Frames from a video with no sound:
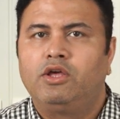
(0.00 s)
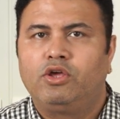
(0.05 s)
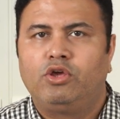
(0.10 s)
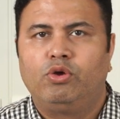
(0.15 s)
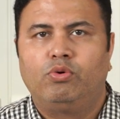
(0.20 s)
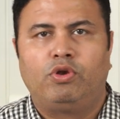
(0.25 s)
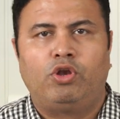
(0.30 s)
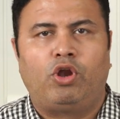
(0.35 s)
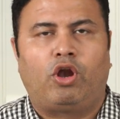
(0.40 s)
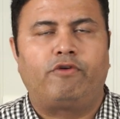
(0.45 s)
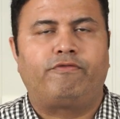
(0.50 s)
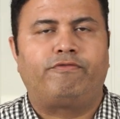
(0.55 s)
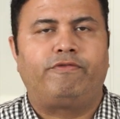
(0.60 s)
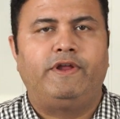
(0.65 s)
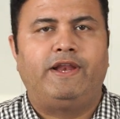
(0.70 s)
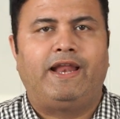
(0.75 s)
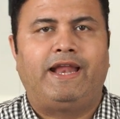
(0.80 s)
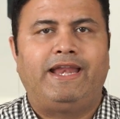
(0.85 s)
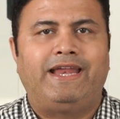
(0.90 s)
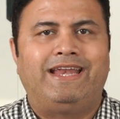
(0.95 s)
you will not
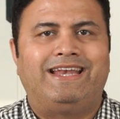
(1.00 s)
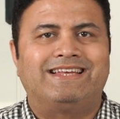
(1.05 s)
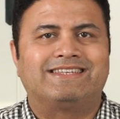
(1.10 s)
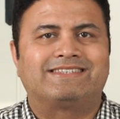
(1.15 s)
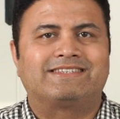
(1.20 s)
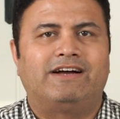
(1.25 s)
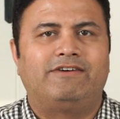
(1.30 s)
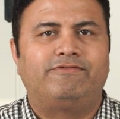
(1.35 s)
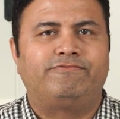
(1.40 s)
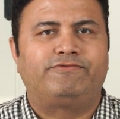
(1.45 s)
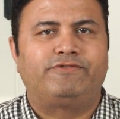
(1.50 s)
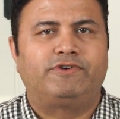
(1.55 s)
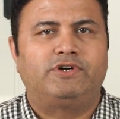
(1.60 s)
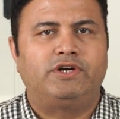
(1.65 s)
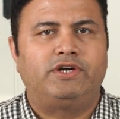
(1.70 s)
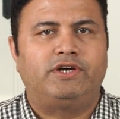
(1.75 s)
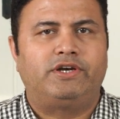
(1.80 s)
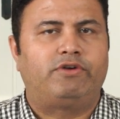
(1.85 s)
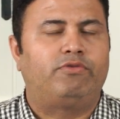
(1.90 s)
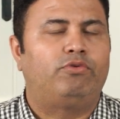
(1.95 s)
feel any
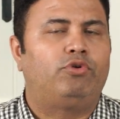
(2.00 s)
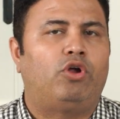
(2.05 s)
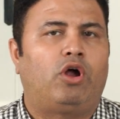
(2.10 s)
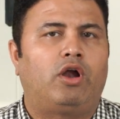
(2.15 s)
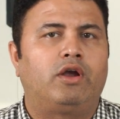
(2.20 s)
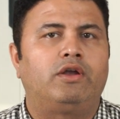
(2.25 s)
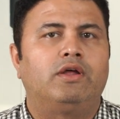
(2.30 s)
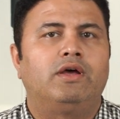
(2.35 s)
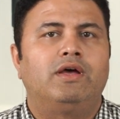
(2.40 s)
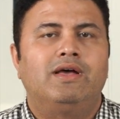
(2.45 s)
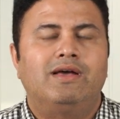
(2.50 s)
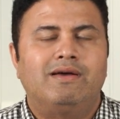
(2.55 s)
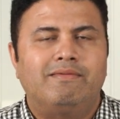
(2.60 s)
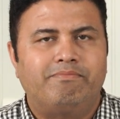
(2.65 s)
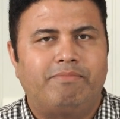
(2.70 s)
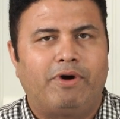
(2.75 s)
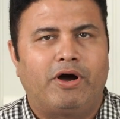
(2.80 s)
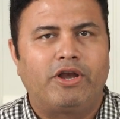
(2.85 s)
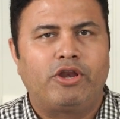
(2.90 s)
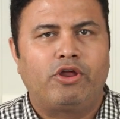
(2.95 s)
discomfort, it will not
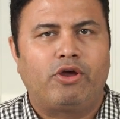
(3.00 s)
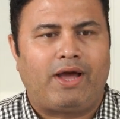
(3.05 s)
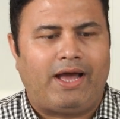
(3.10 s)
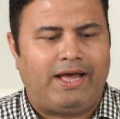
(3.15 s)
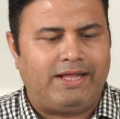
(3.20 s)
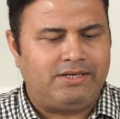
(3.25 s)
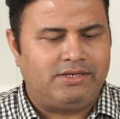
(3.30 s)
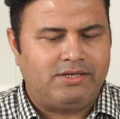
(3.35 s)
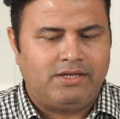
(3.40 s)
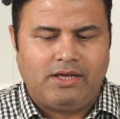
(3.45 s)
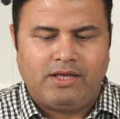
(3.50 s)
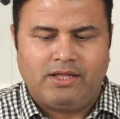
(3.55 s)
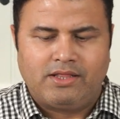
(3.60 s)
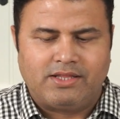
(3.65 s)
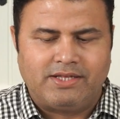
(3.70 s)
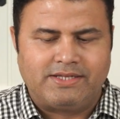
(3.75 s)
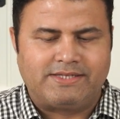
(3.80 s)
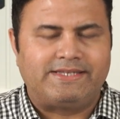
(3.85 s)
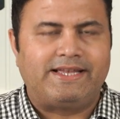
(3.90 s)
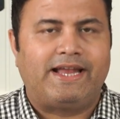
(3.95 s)
burn your hand.
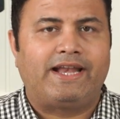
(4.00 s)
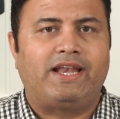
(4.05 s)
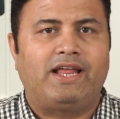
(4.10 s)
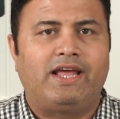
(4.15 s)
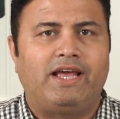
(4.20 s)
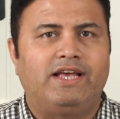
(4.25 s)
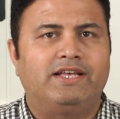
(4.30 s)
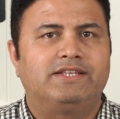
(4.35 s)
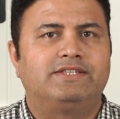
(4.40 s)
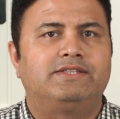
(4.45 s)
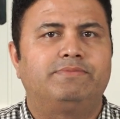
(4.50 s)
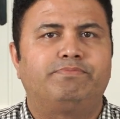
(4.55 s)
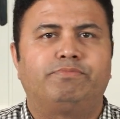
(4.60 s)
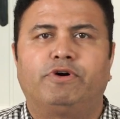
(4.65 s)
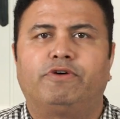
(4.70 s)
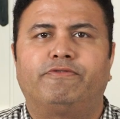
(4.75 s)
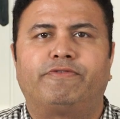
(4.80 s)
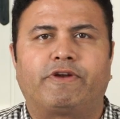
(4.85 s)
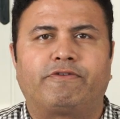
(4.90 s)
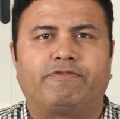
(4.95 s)
This set is
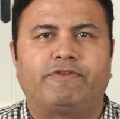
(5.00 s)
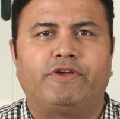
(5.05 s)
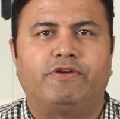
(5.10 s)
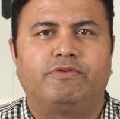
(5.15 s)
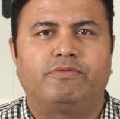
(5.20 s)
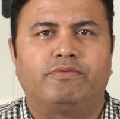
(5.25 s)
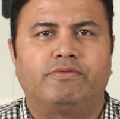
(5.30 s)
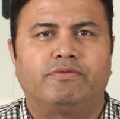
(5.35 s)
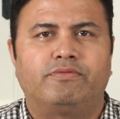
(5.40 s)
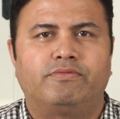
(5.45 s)
perfect for you.